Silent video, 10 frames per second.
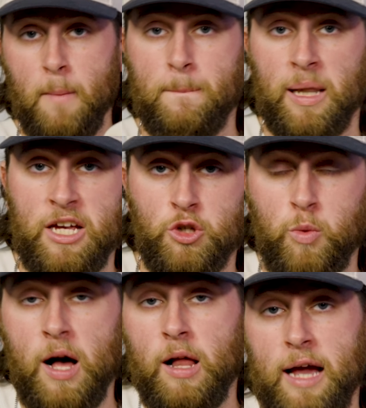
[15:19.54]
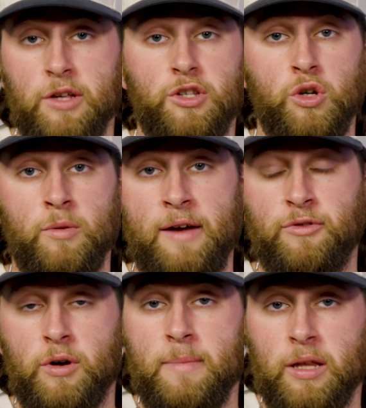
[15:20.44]
plays well, I assume,
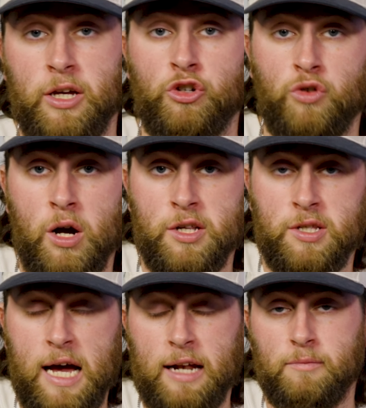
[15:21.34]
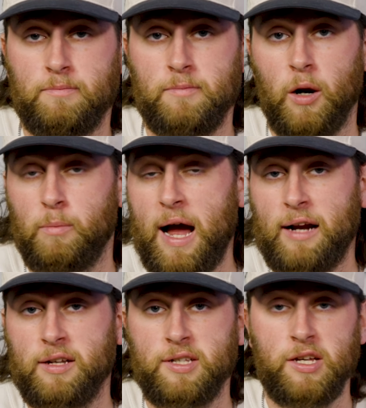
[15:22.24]
after a million draws at
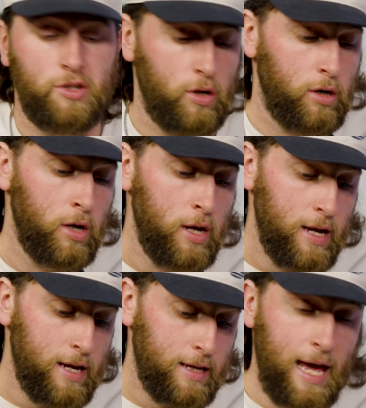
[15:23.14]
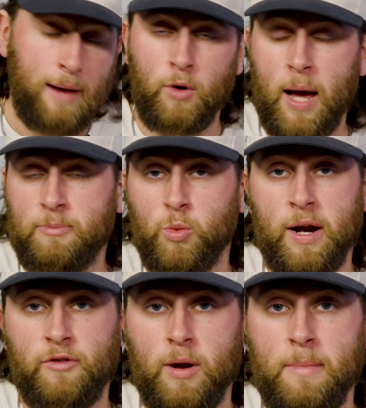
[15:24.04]
practices or game reps,
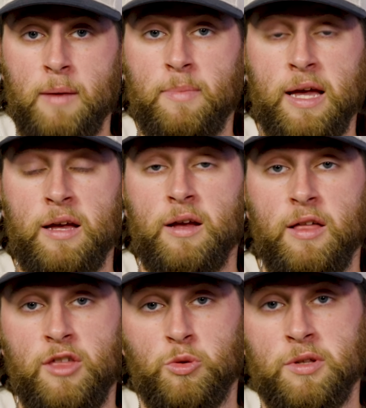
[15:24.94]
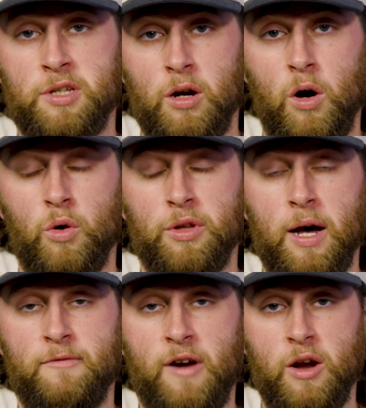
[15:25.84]
whatever it may be. This one's gonna hold
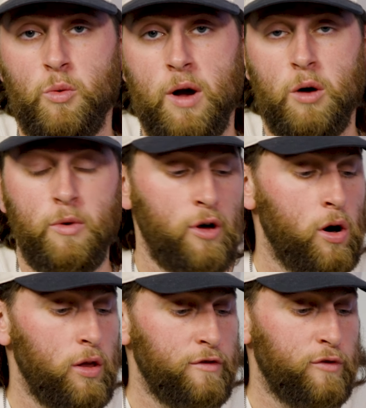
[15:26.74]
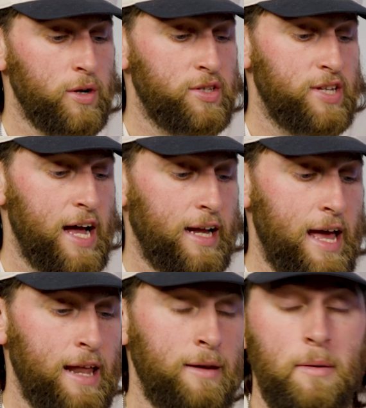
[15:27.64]
up very well with all the force tech
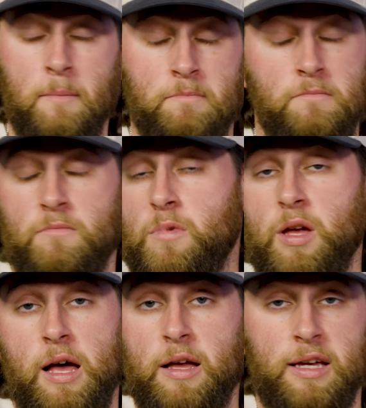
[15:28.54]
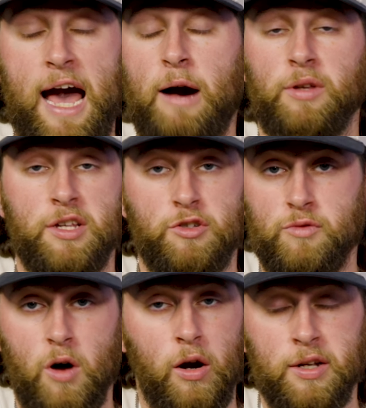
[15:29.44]
and countless
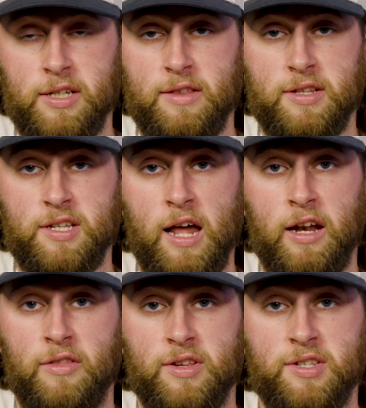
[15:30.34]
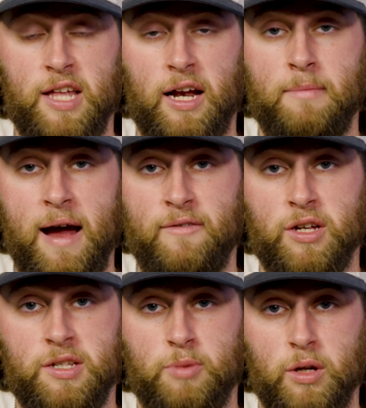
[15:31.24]
R&D that's gone into this stick.
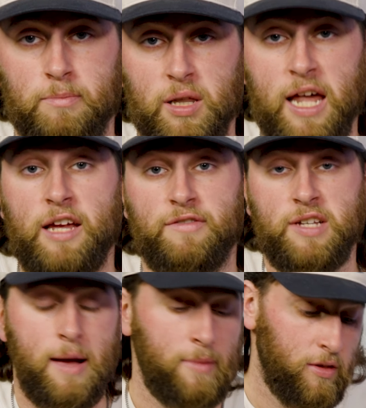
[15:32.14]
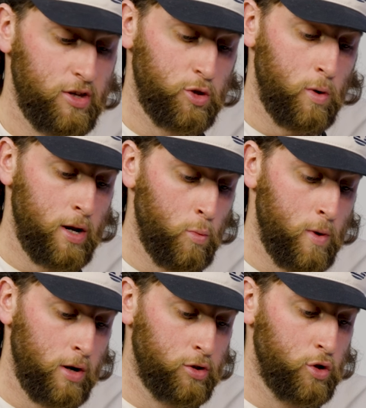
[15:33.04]
Maverik's put plenty of time into this one, and
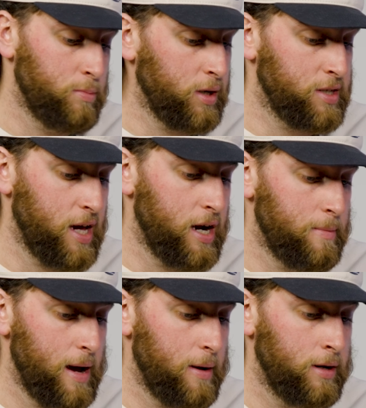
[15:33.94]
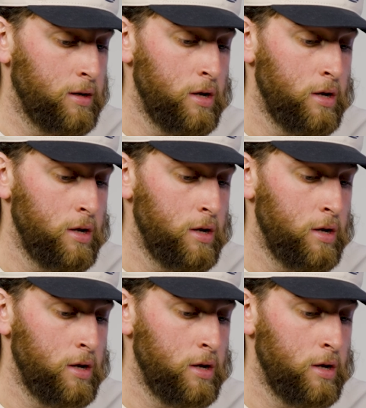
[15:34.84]
we are super excited about it.